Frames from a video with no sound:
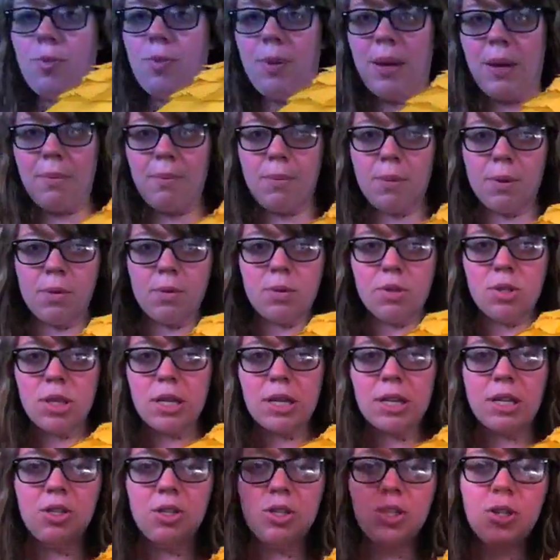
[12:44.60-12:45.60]
paper, which I
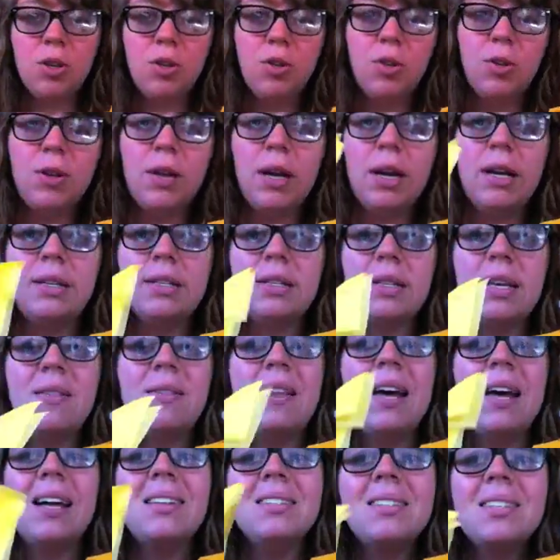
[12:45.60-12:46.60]
could show you guys,
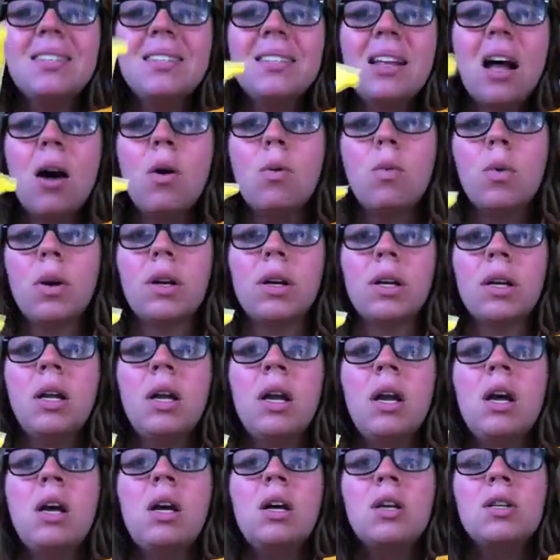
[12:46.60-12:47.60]
and that does not work.
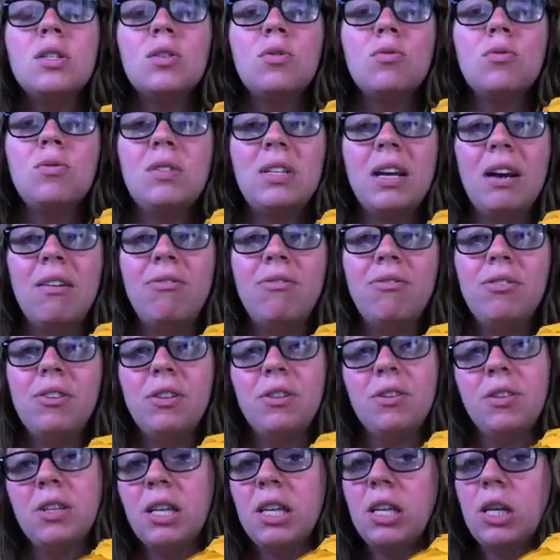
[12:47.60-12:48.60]
So
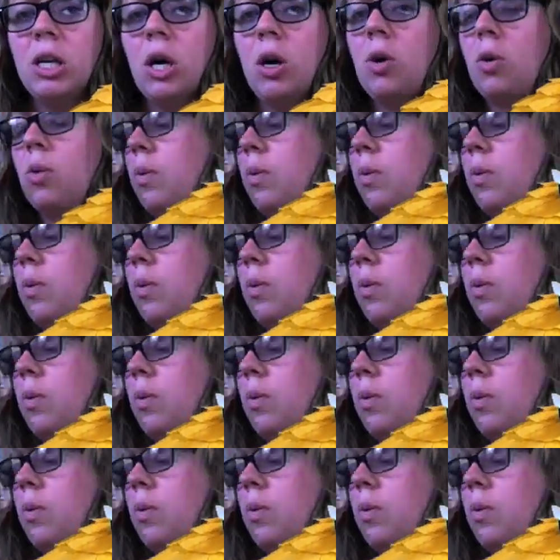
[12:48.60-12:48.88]
definitely go